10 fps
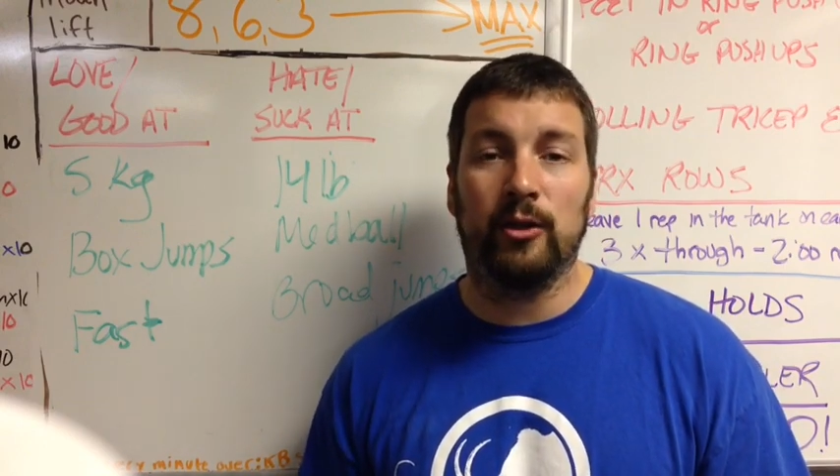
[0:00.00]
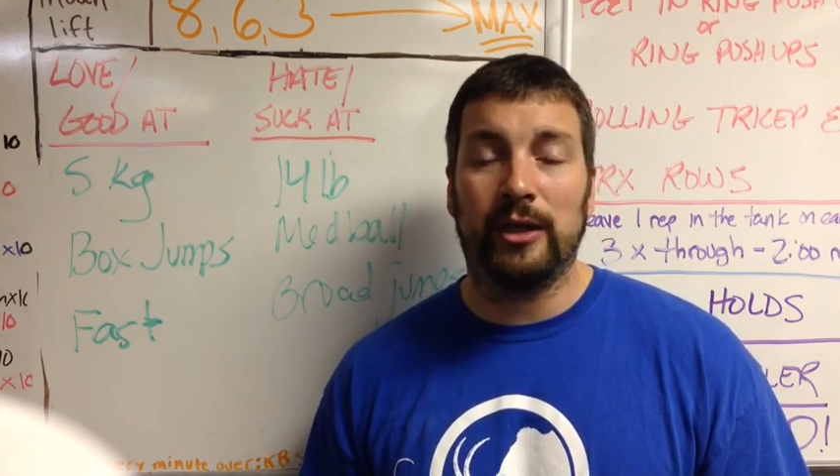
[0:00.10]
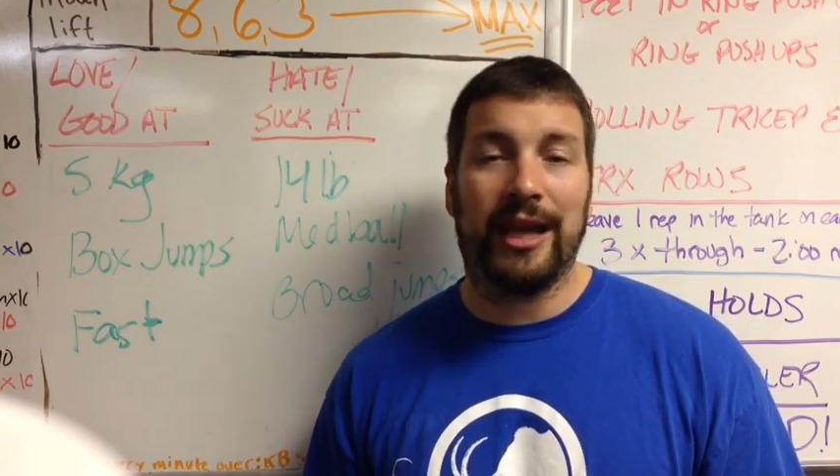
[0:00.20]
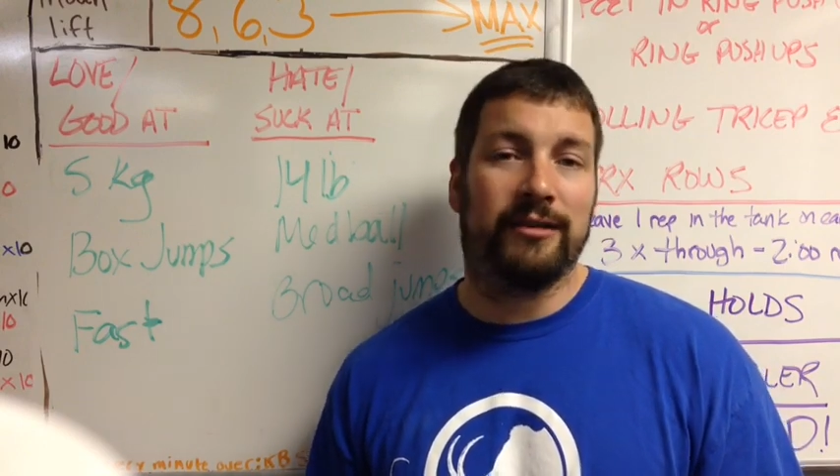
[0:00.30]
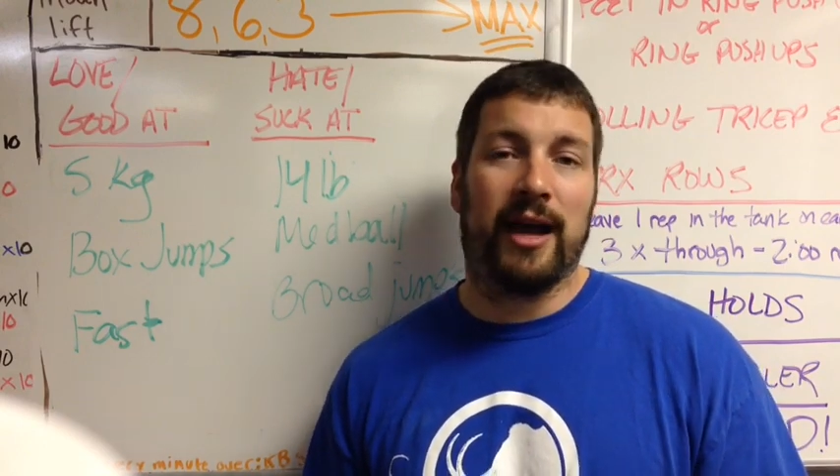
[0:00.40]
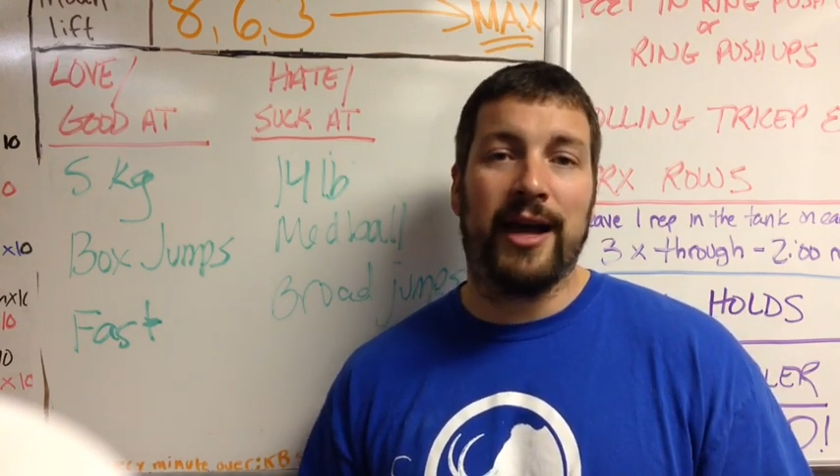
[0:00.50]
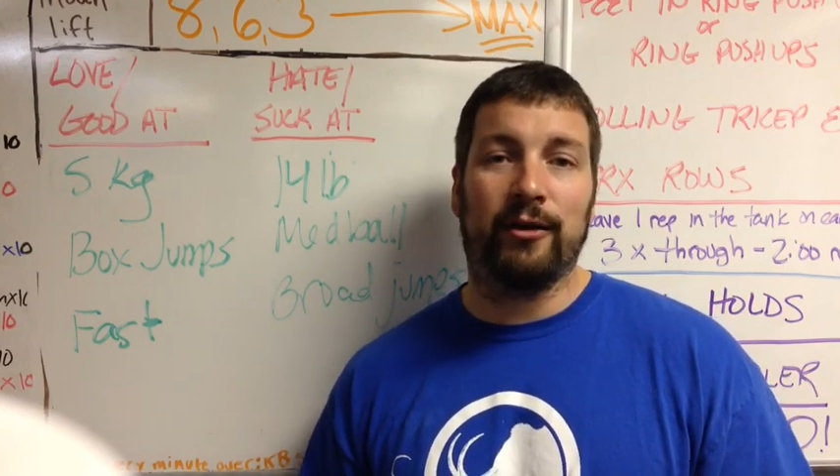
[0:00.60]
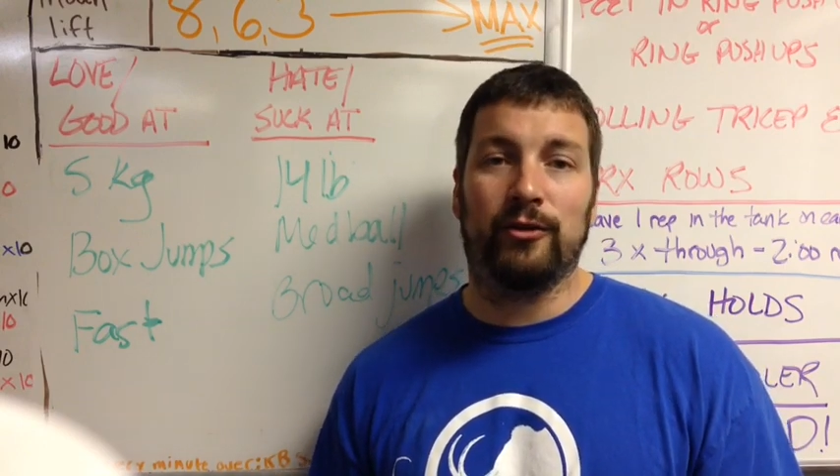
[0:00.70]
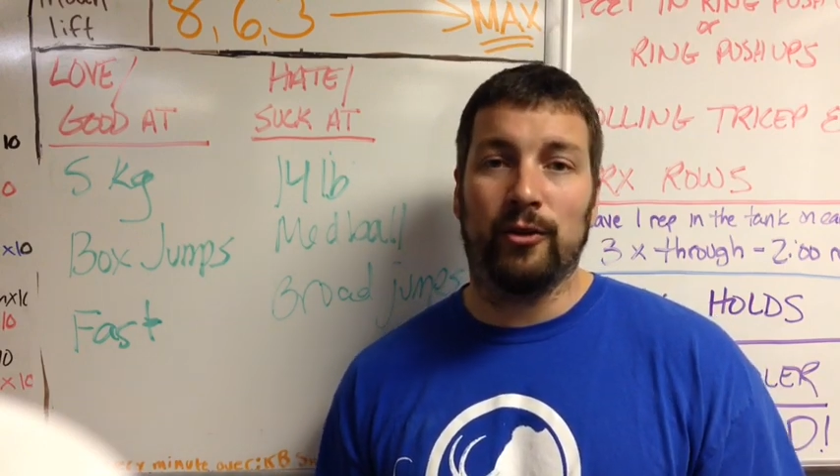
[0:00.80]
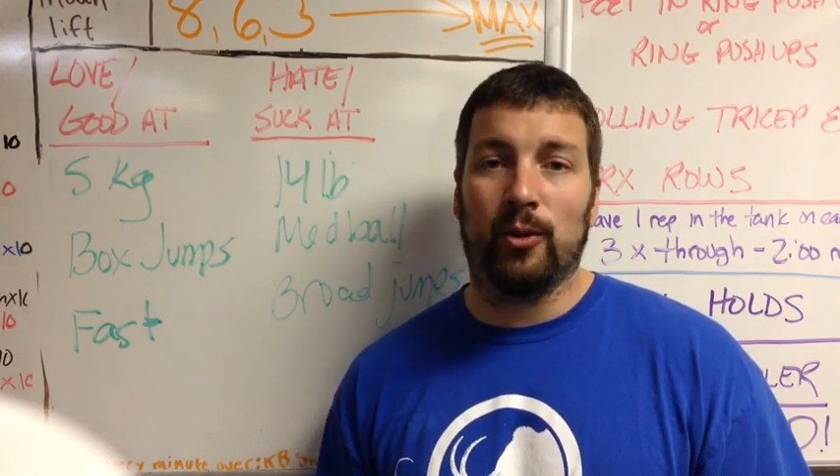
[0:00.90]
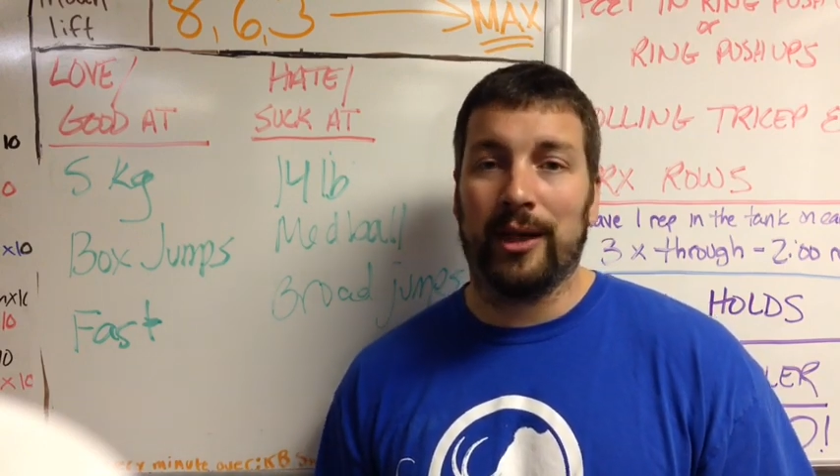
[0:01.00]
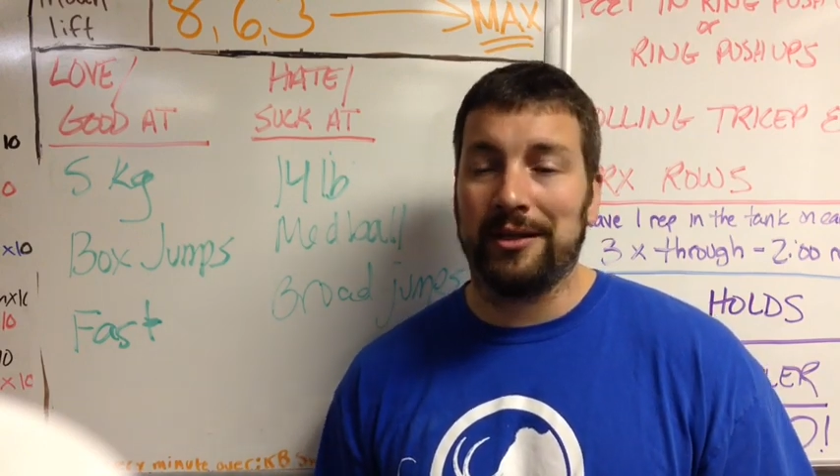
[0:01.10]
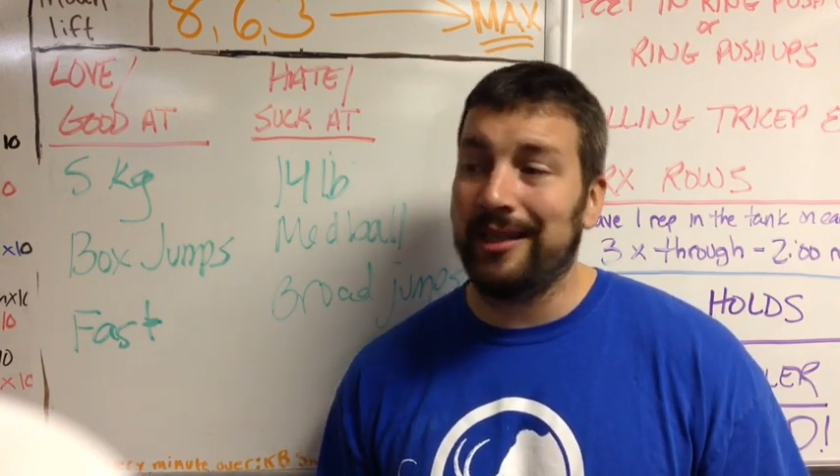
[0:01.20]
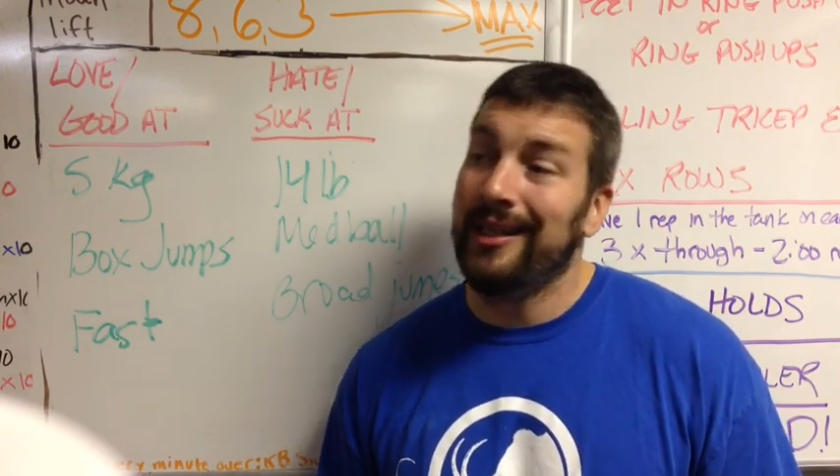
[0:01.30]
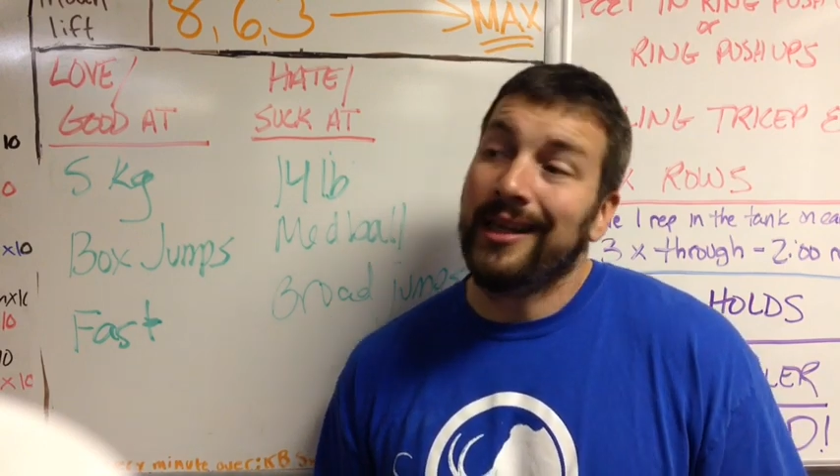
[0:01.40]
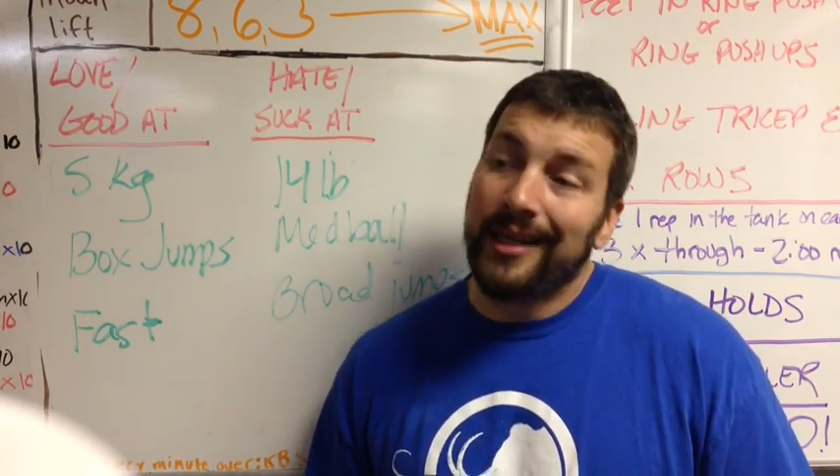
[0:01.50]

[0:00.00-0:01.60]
you get tired too quickly,